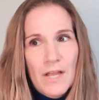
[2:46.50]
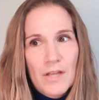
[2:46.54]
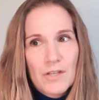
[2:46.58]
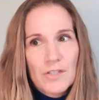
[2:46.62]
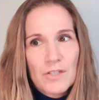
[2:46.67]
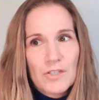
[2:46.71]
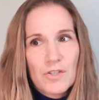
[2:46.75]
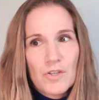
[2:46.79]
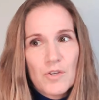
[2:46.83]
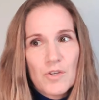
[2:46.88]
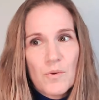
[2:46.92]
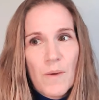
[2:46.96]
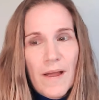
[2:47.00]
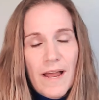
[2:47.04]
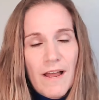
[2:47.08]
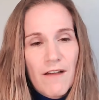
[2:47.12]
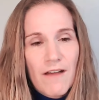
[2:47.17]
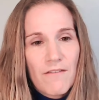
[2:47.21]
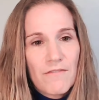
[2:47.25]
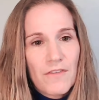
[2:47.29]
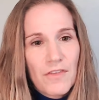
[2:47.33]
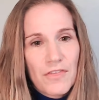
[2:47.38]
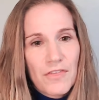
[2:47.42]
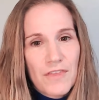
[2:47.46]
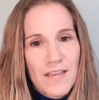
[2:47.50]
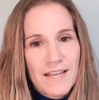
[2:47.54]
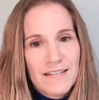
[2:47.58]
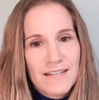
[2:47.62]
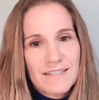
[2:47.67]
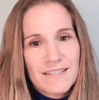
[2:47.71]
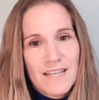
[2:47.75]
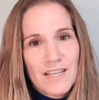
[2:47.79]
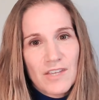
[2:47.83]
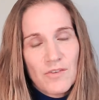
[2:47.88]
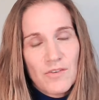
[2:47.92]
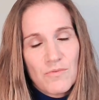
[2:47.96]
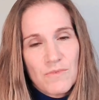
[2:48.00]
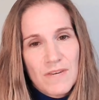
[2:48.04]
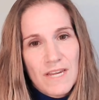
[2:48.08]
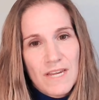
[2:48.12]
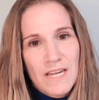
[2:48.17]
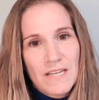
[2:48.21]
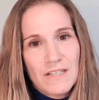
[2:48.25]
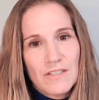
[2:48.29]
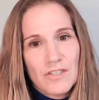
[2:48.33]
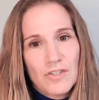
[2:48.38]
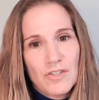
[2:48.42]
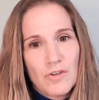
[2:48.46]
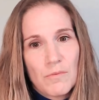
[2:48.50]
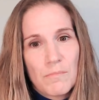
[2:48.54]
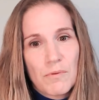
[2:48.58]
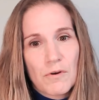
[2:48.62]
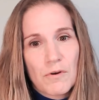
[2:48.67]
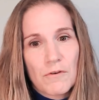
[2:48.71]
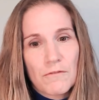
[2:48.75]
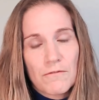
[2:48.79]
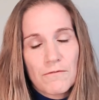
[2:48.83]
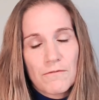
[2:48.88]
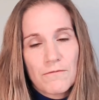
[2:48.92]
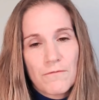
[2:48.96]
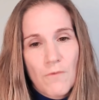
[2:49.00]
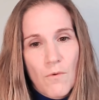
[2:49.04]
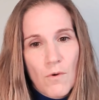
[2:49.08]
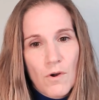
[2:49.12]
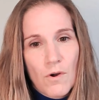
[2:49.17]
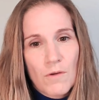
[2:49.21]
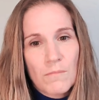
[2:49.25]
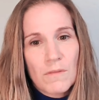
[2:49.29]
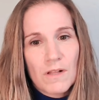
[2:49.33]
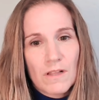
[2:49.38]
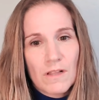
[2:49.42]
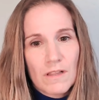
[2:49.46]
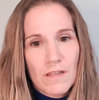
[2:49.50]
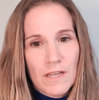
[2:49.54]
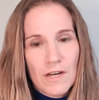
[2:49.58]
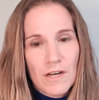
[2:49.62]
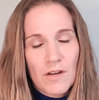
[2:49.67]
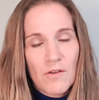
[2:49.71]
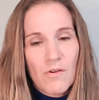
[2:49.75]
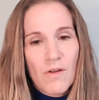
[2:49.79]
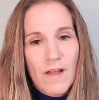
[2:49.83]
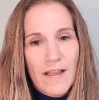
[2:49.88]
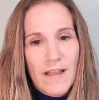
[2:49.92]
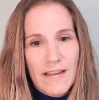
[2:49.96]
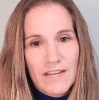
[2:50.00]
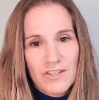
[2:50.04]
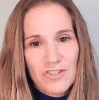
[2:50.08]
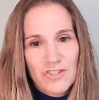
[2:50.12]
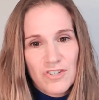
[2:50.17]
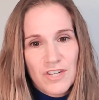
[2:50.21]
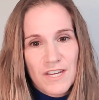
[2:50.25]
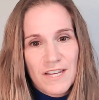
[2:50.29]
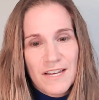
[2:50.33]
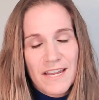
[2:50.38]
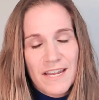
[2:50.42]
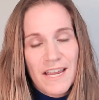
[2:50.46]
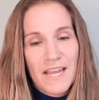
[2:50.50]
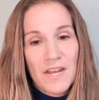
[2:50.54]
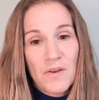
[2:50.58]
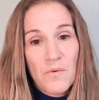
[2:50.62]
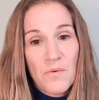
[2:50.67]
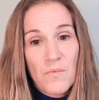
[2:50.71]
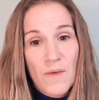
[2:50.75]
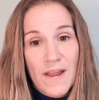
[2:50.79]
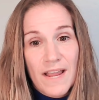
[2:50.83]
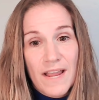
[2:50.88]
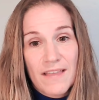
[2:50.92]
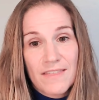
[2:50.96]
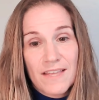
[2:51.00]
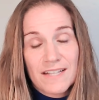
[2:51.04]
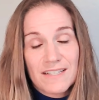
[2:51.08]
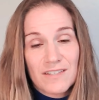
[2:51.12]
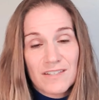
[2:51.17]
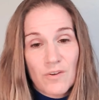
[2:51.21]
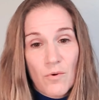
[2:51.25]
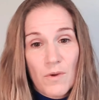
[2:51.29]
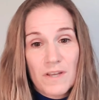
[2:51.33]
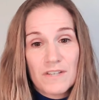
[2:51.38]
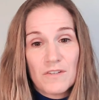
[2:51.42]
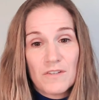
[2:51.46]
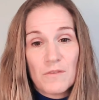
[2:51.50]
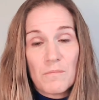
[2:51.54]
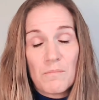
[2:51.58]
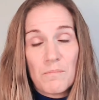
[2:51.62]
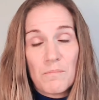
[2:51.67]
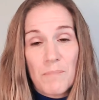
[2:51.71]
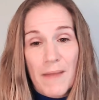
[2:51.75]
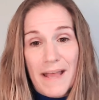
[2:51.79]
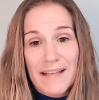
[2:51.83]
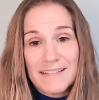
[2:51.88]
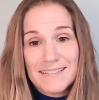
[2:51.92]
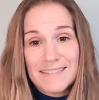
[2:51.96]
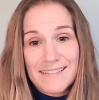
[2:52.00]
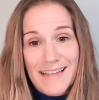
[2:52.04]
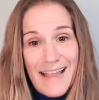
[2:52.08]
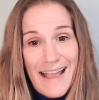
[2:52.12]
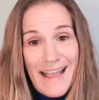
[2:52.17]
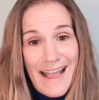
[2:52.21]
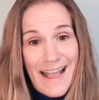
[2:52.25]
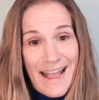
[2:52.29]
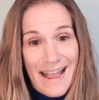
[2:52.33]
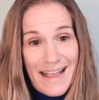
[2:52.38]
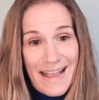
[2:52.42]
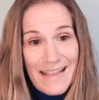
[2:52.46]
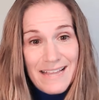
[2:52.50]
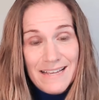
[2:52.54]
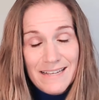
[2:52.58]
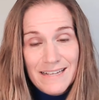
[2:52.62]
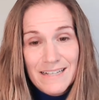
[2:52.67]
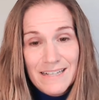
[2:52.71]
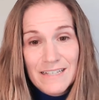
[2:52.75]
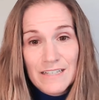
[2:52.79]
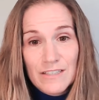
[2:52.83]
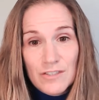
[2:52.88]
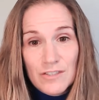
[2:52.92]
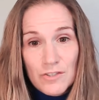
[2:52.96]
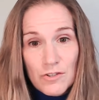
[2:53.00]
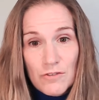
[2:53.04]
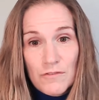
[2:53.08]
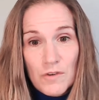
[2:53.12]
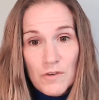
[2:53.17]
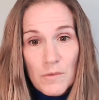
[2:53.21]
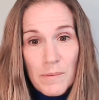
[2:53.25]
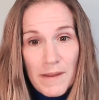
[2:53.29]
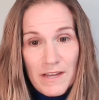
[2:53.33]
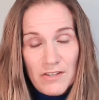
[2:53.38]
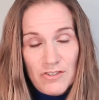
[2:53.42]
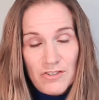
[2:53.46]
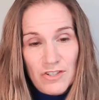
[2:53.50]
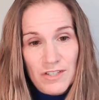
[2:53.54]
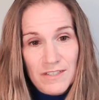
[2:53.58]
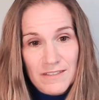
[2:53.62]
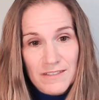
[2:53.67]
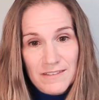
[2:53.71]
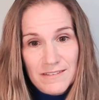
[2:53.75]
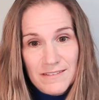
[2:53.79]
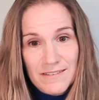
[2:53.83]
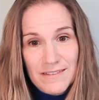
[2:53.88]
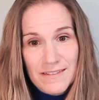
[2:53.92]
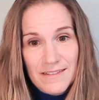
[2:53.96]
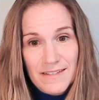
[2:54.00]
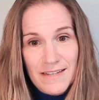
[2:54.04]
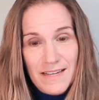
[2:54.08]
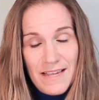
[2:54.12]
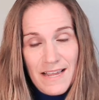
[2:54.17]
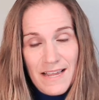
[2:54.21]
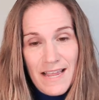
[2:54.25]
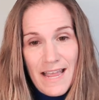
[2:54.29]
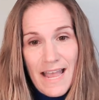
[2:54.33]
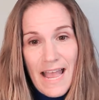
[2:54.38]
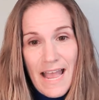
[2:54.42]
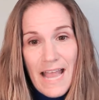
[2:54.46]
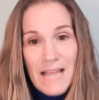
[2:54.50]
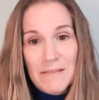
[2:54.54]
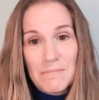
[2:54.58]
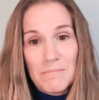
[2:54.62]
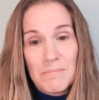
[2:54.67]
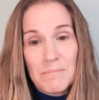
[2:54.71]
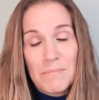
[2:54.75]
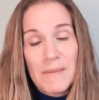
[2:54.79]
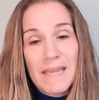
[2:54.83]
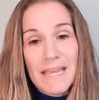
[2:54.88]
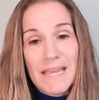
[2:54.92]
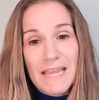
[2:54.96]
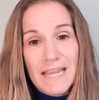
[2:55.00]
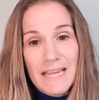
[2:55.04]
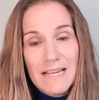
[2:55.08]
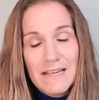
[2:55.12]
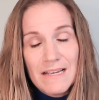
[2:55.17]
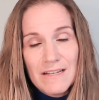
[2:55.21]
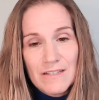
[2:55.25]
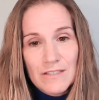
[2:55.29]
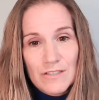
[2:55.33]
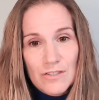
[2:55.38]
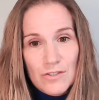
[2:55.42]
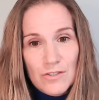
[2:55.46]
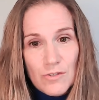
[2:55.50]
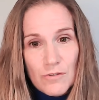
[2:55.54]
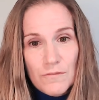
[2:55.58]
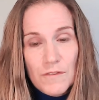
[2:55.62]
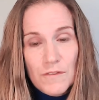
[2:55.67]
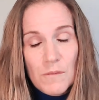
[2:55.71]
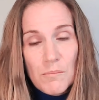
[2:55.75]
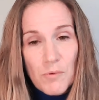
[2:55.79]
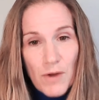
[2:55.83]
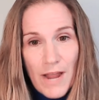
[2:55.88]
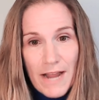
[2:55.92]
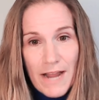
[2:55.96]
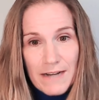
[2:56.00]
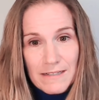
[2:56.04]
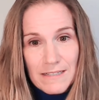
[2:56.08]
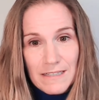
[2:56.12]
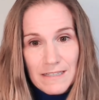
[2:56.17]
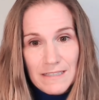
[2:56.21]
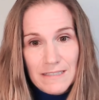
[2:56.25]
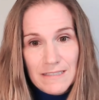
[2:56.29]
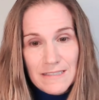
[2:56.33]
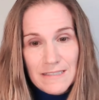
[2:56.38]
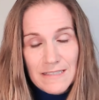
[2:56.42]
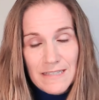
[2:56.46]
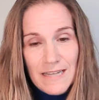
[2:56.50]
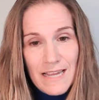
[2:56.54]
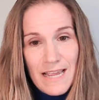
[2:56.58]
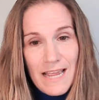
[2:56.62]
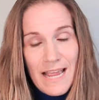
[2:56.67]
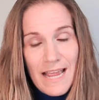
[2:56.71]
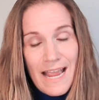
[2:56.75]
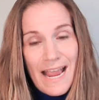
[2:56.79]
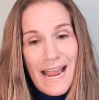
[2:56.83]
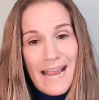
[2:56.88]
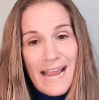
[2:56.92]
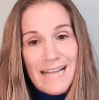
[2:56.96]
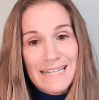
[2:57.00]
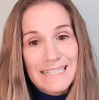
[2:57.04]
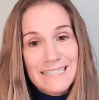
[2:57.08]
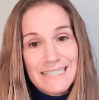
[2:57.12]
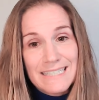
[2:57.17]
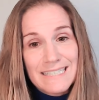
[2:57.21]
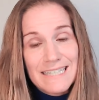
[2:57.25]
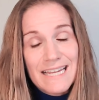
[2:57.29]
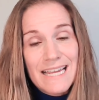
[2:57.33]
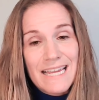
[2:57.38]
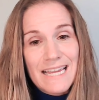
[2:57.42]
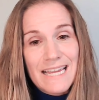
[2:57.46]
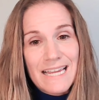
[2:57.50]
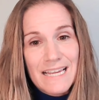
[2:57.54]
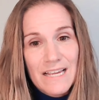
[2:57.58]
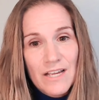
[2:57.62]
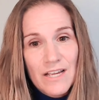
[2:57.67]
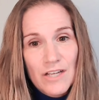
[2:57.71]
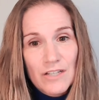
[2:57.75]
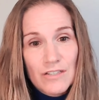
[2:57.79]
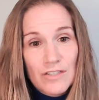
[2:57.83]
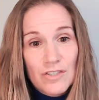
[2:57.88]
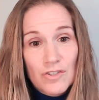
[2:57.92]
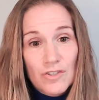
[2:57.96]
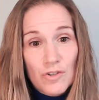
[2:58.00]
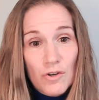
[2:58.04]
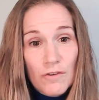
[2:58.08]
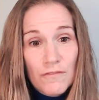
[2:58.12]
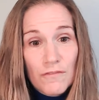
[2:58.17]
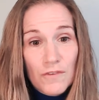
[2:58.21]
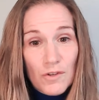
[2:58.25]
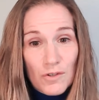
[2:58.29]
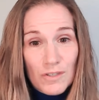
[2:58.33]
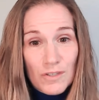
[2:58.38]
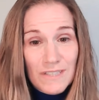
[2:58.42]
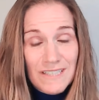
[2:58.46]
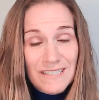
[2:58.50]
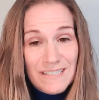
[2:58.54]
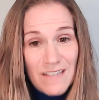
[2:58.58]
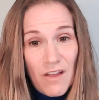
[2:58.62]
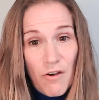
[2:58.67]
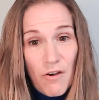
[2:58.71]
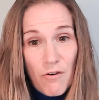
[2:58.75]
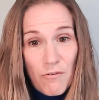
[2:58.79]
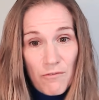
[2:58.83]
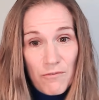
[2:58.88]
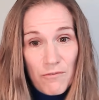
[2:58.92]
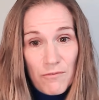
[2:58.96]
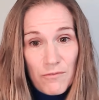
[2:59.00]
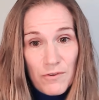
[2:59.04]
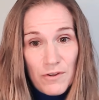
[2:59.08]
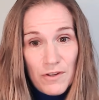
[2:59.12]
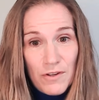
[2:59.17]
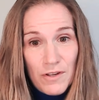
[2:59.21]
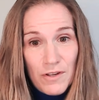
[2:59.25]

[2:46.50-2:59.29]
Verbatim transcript: do you have the things that you need to perform clinical hygiene in a way that's going to best A, serve your patient, and B, serve the practice, and C, serve yourself?